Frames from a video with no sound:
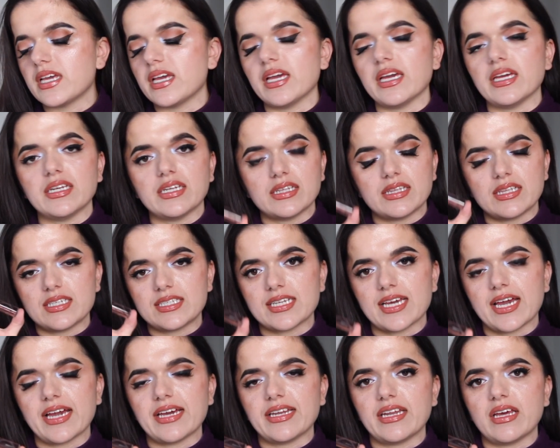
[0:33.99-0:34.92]
in the
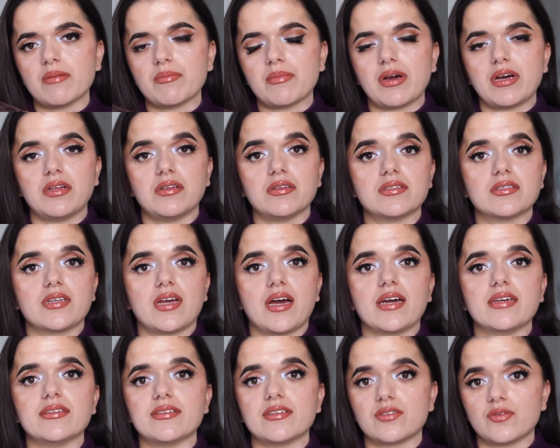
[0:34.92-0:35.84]
10 ml
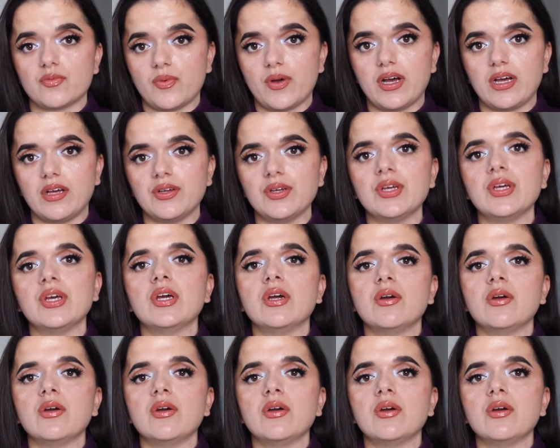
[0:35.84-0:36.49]
size as well,